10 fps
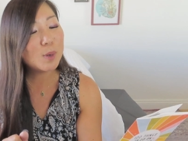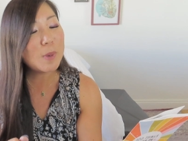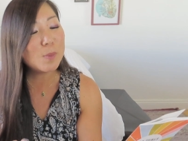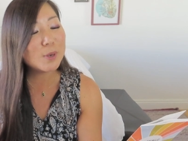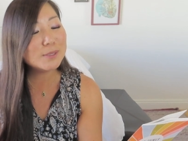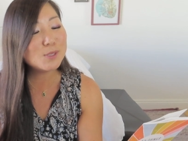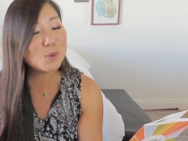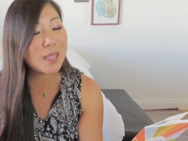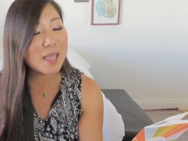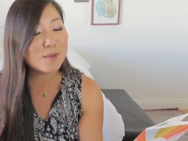Remember, it's
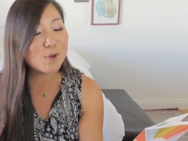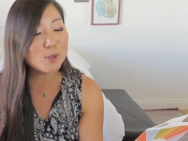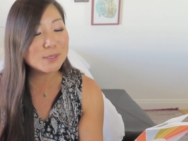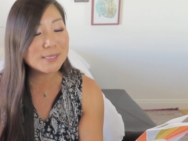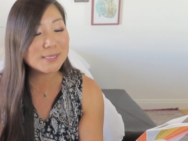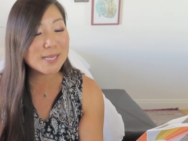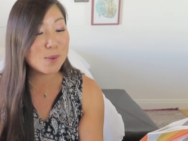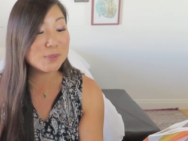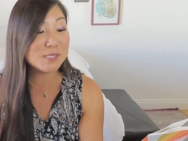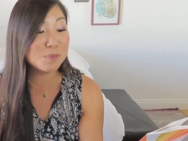okay if all you did
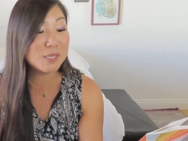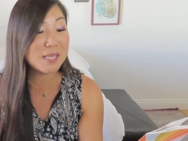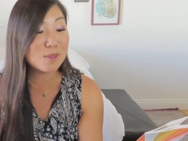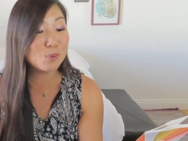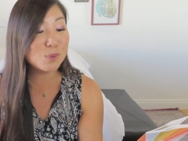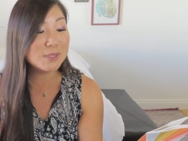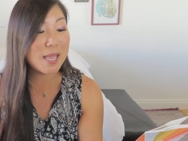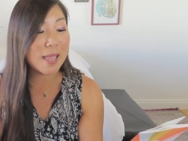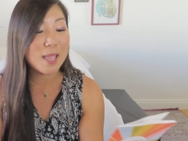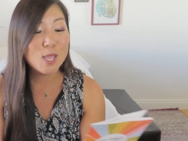today was simply get through the
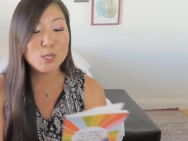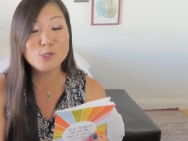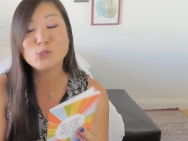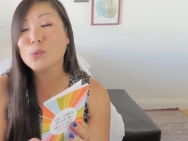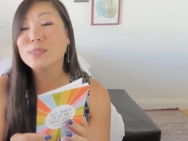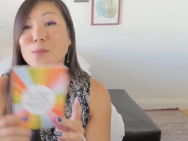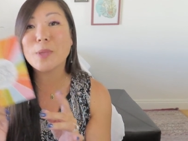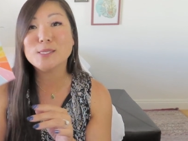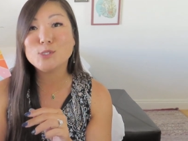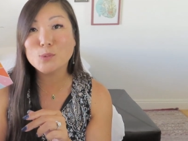day. You're doing the
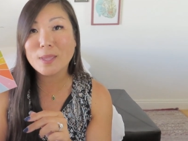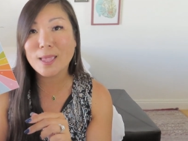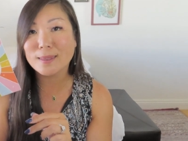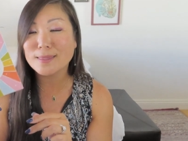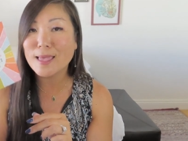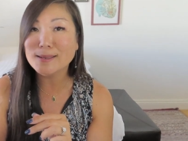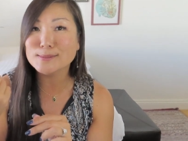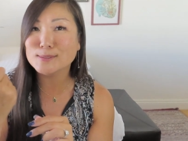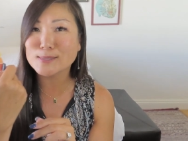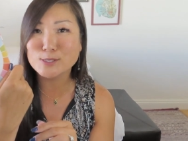best you can. That
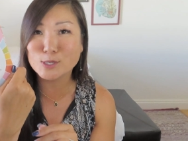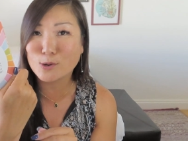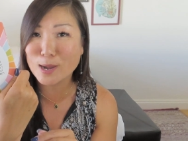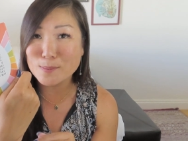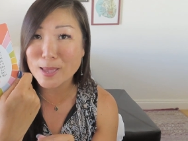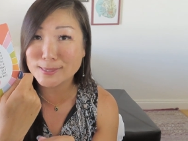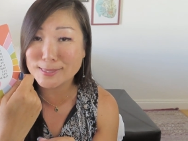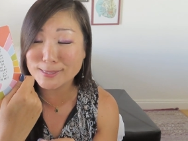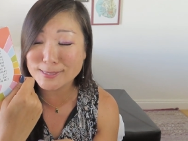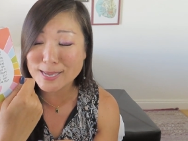is such a great
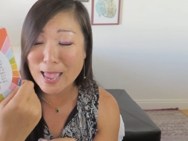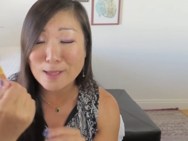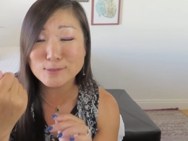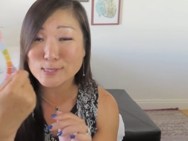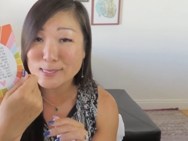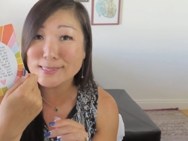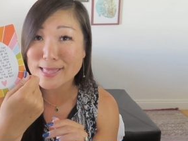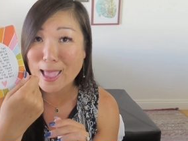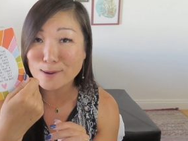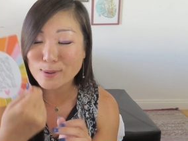message to have, just
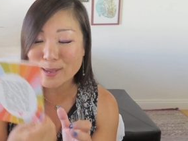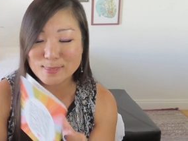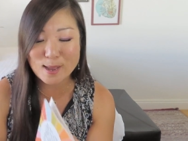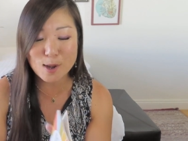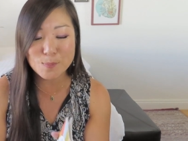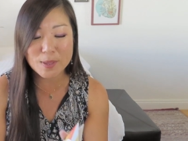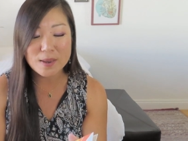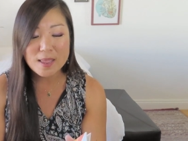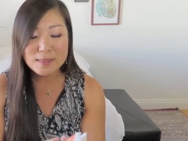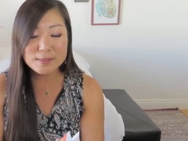that right there,
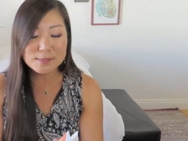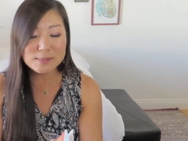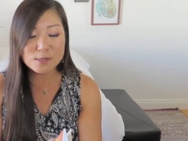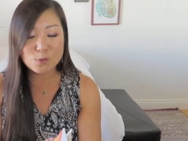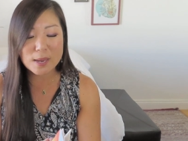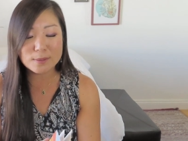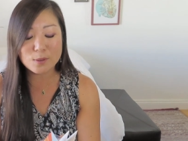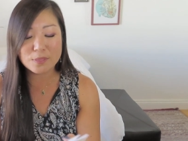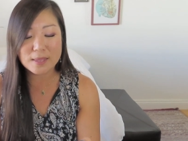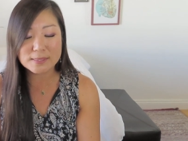but this is a great
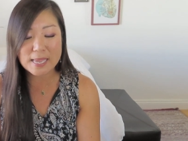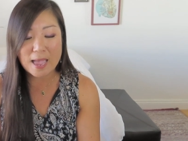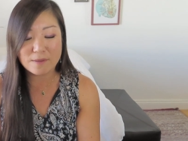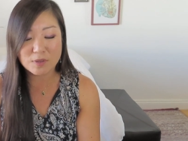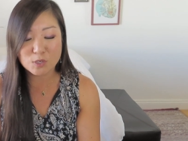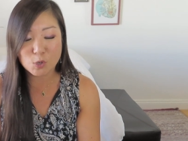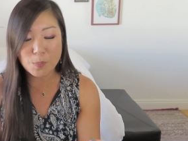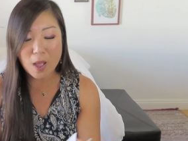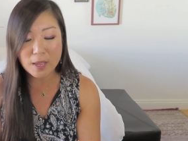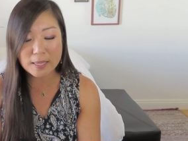little thing to have in your
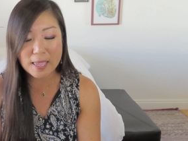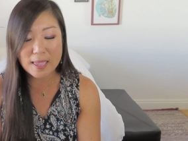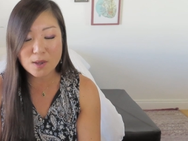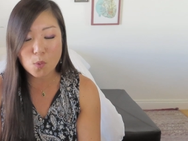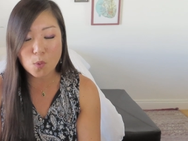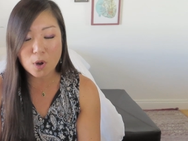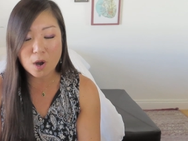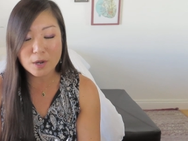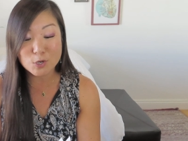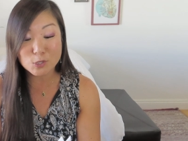pocket or
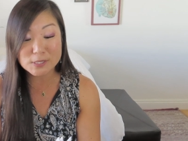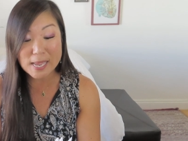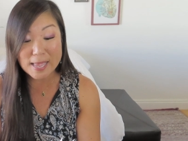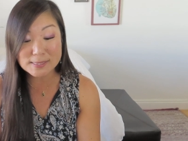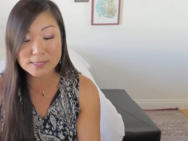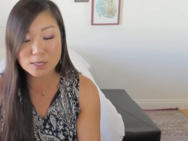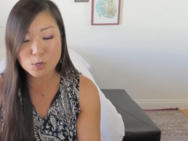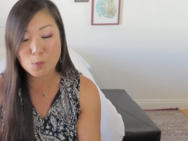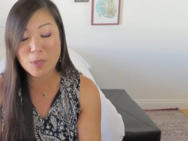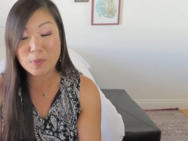on your desk, you
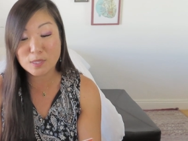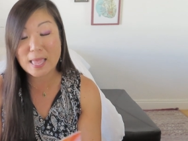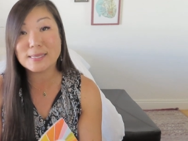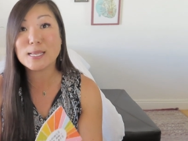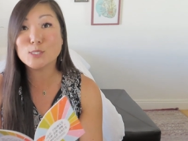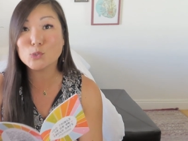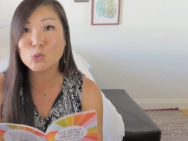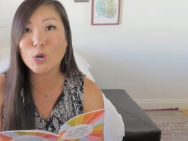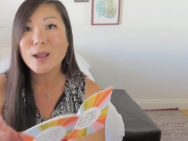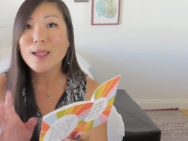know, maybe in that desk
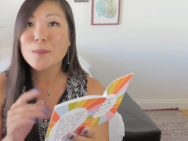drawer,